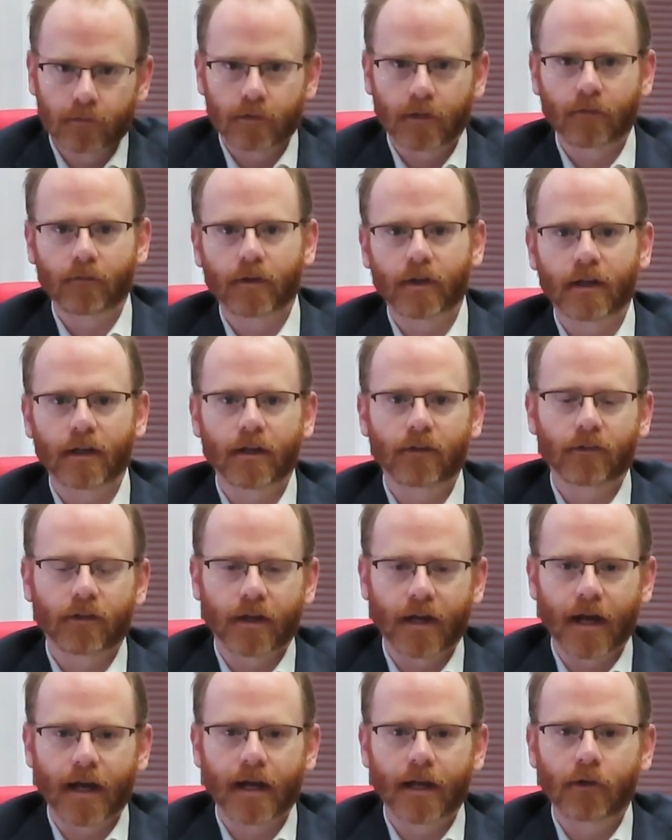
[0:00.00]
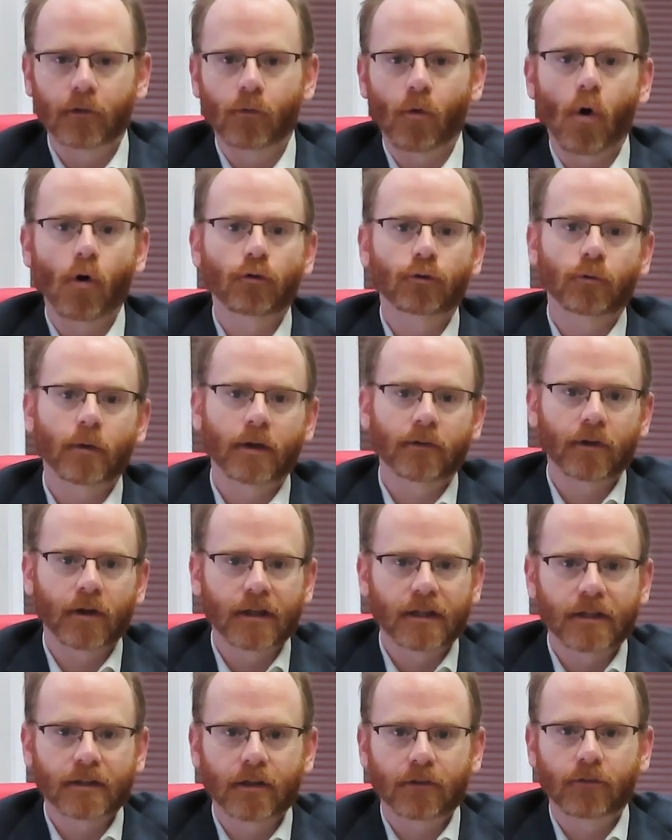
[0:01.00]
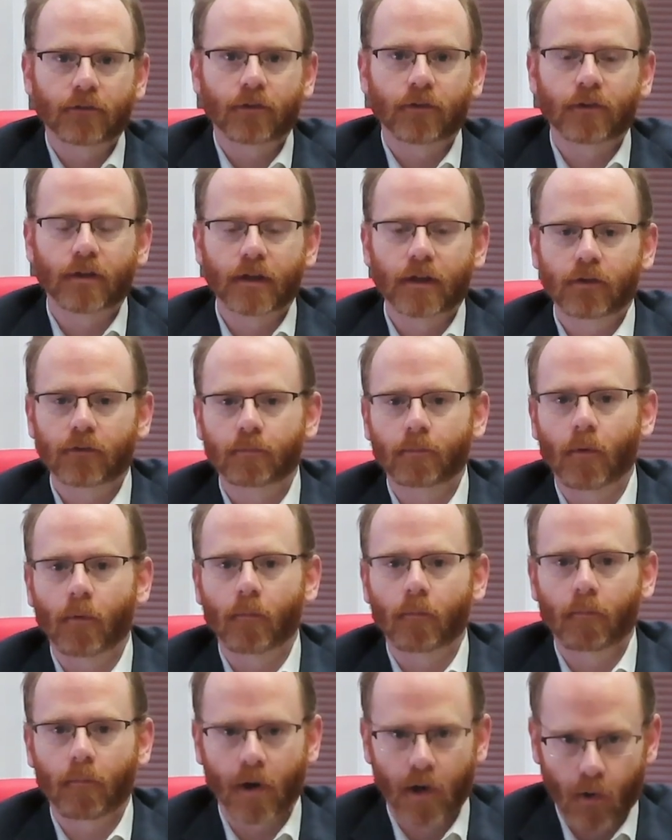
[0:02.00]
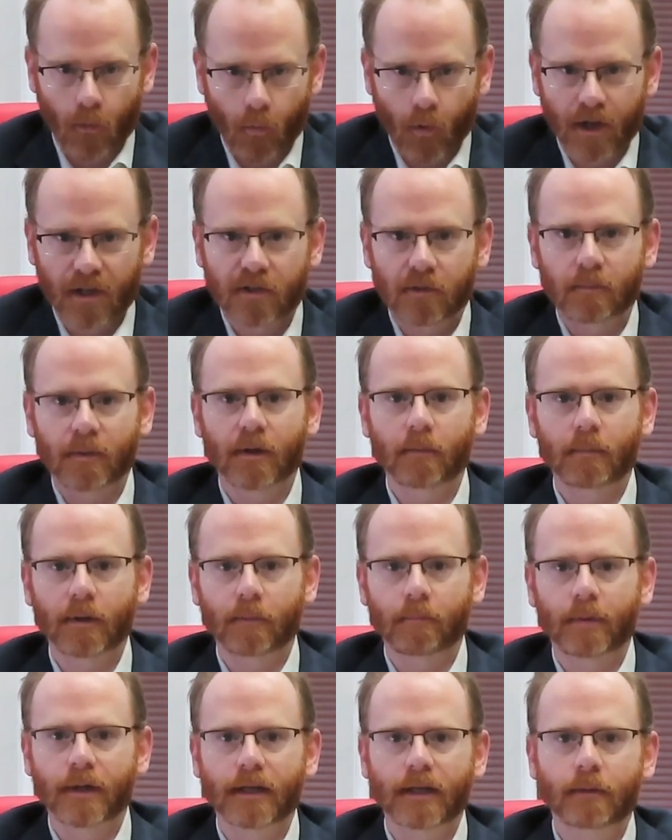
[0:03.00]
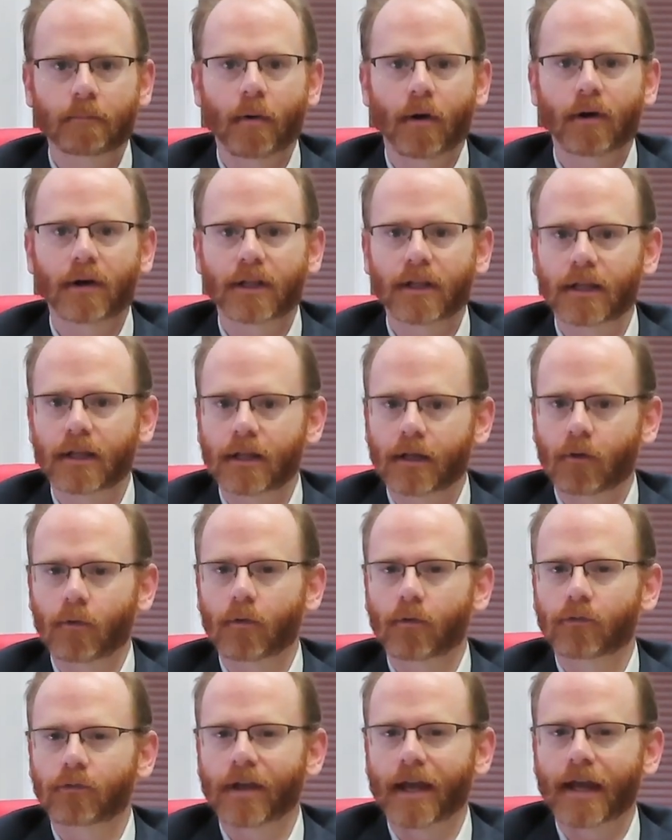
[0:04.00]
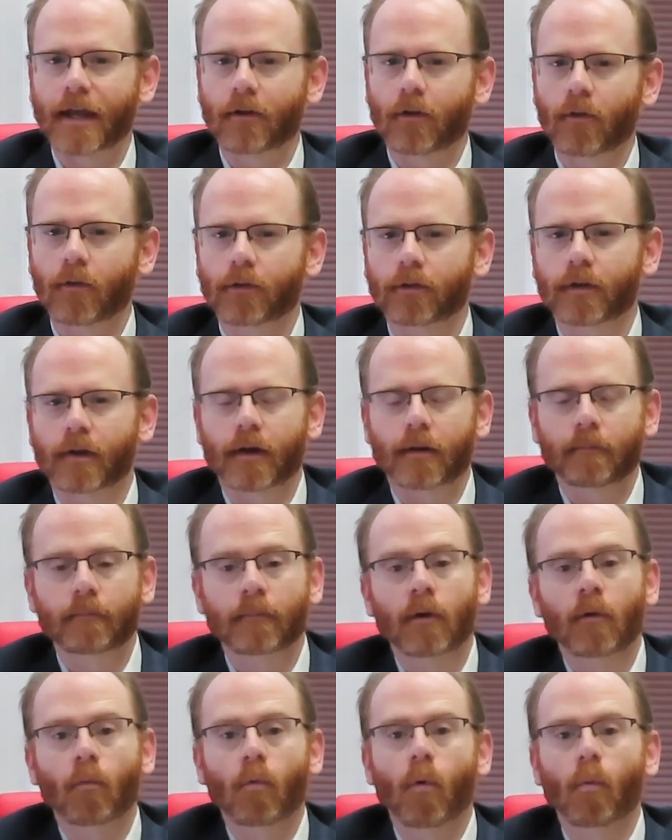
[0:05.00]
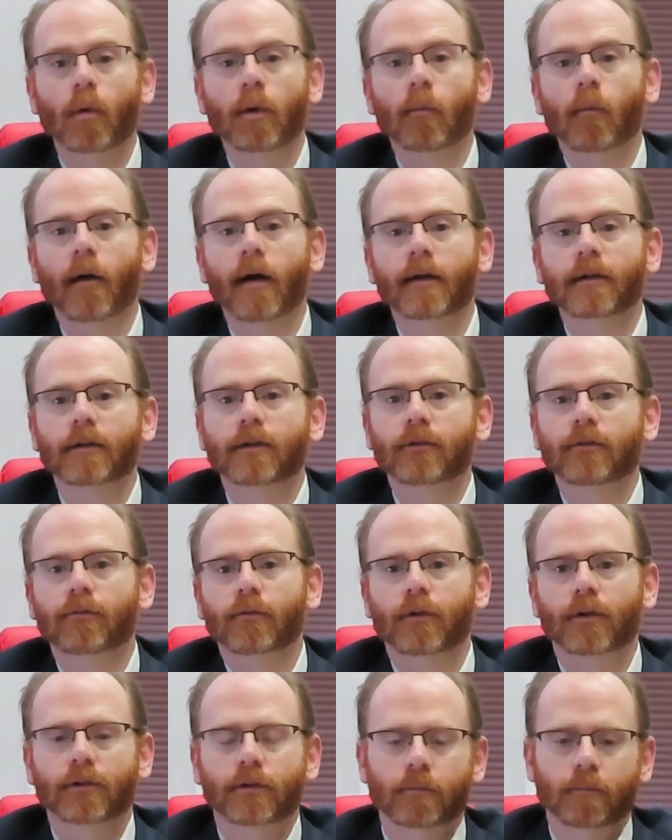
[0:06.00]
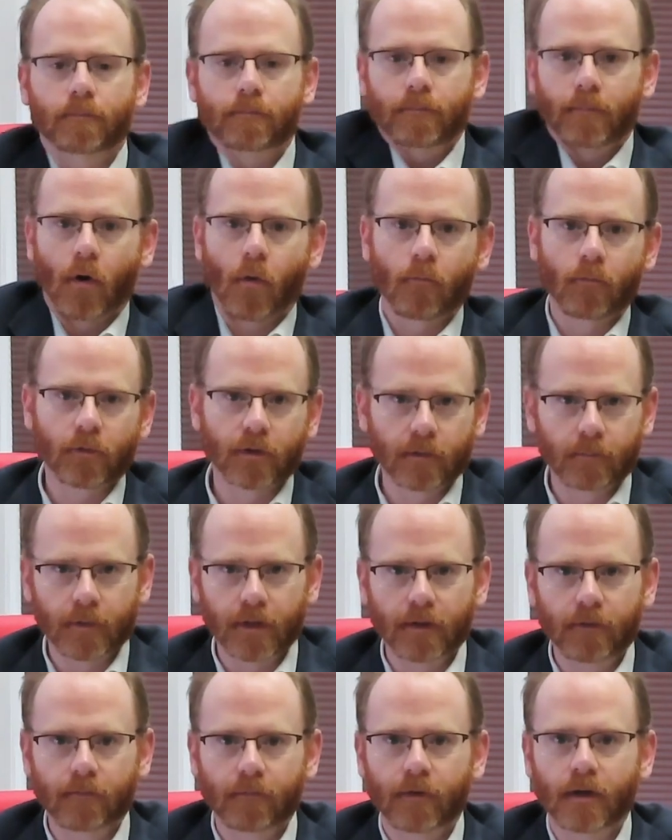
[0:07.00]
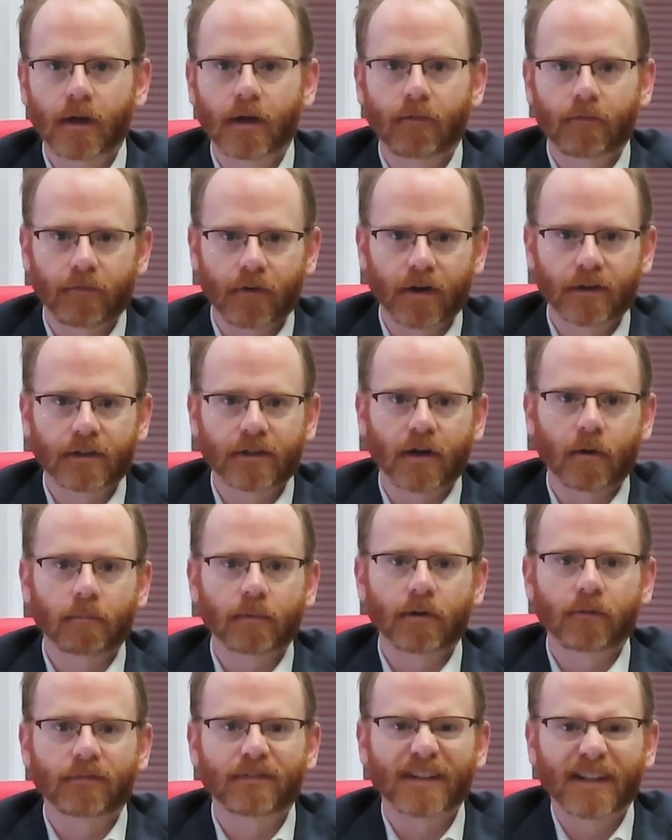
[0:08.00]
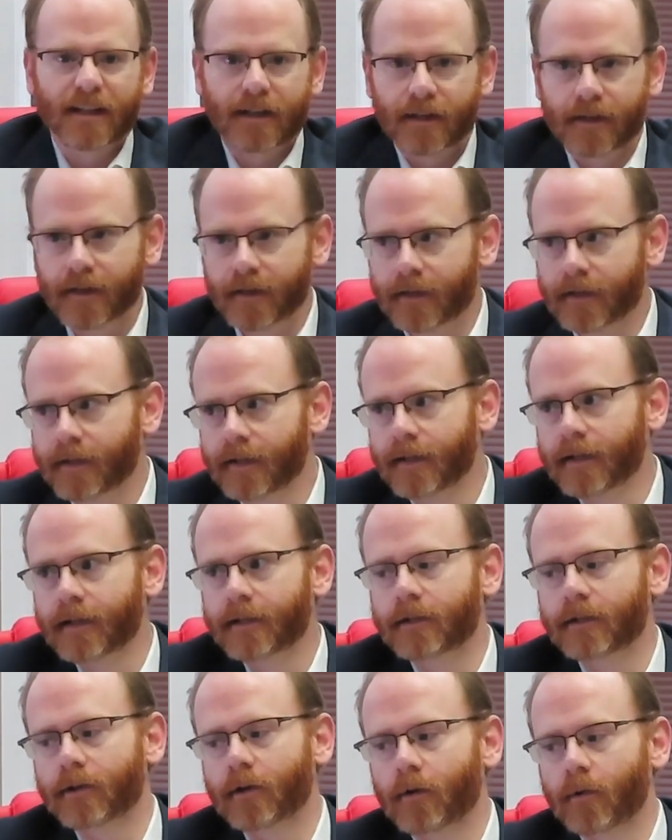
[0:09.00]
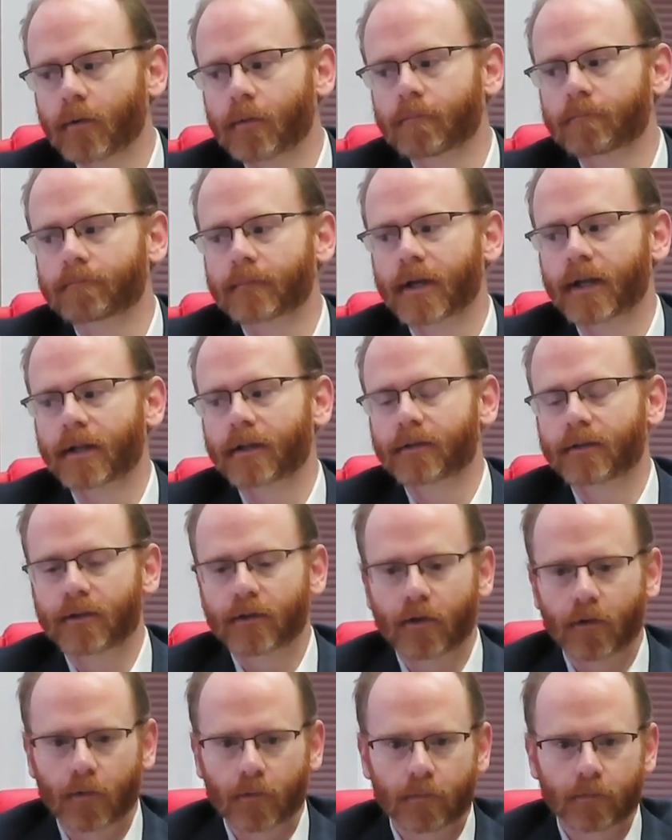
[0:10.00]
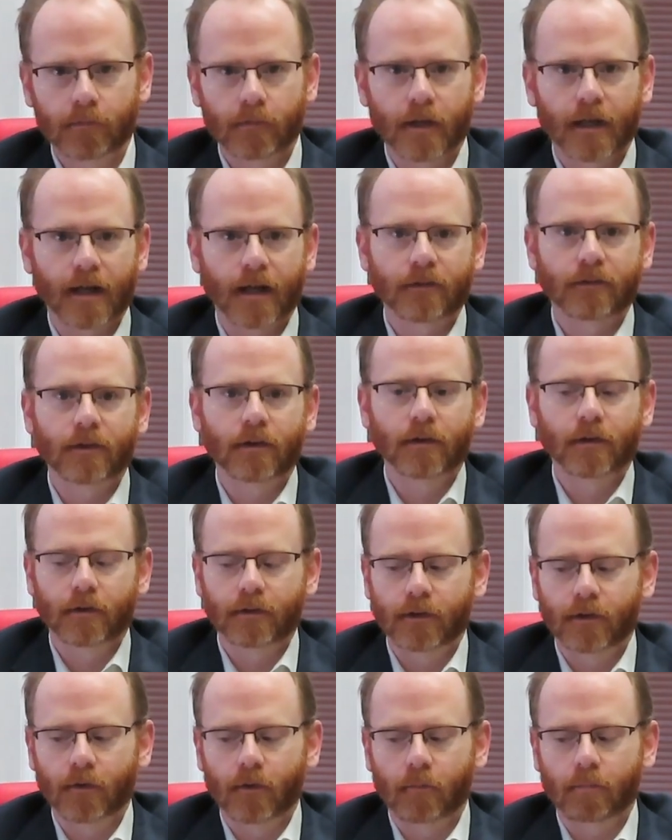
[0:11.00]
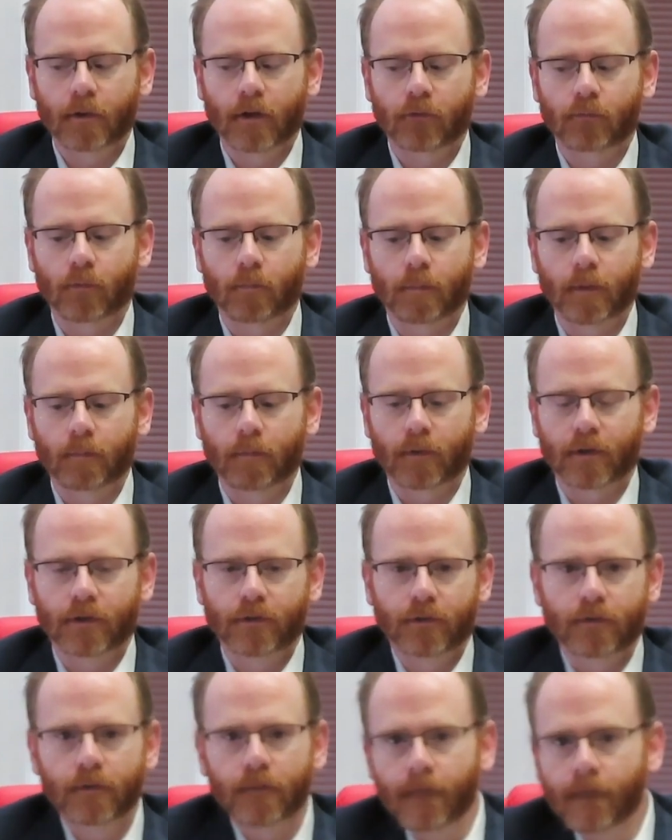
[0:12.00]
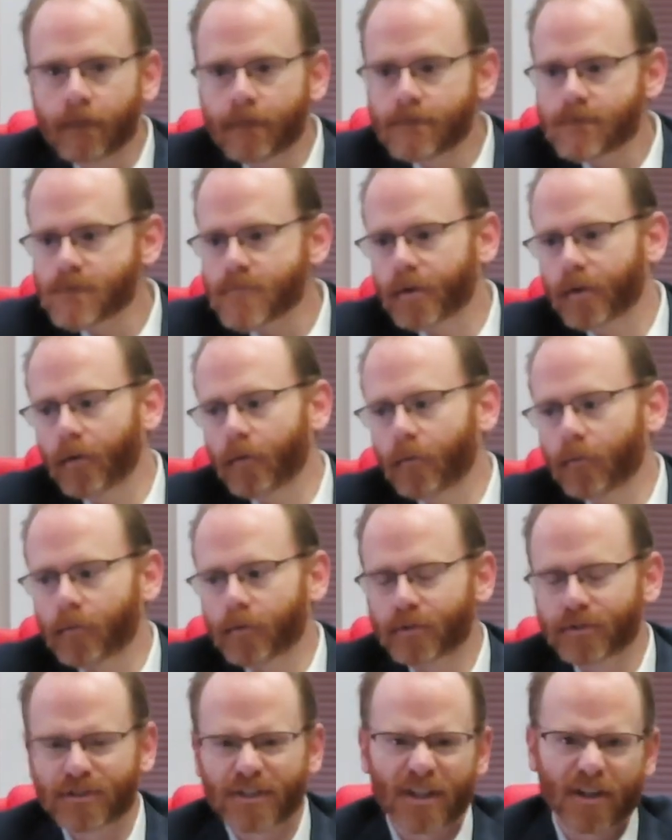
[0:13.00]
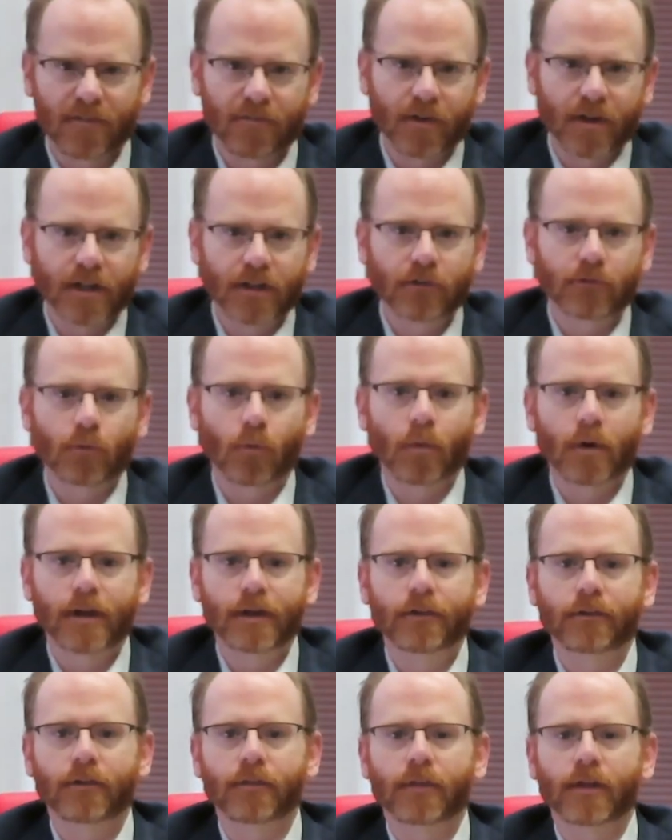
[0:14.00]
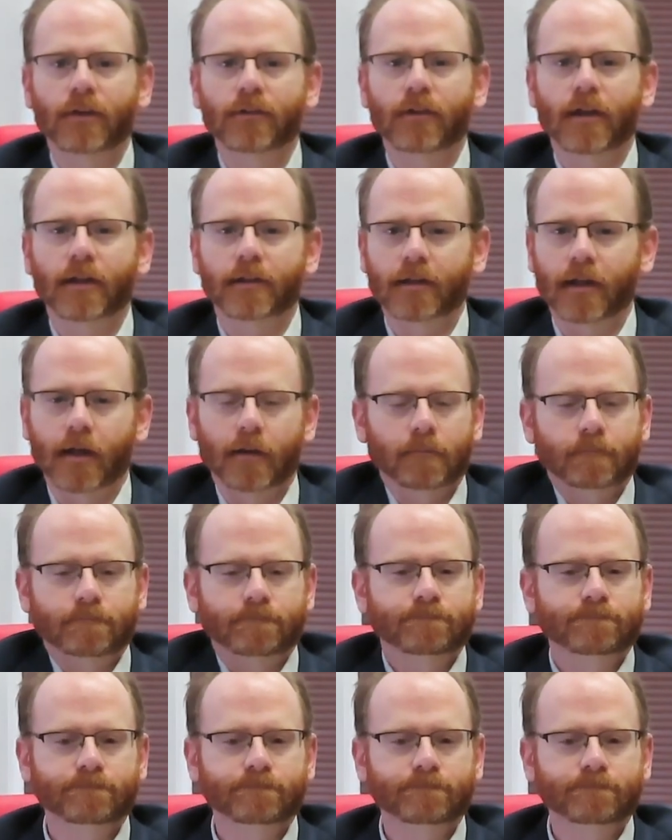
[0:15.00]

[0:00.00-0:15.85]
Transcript: living as a guy who also has Huntington's disease, but we don't want it to be a big pity party or sad all the time. What we want is for it to hopefully be fun and uplifting, and, like I said, a place where people can, share funny stories and things like that.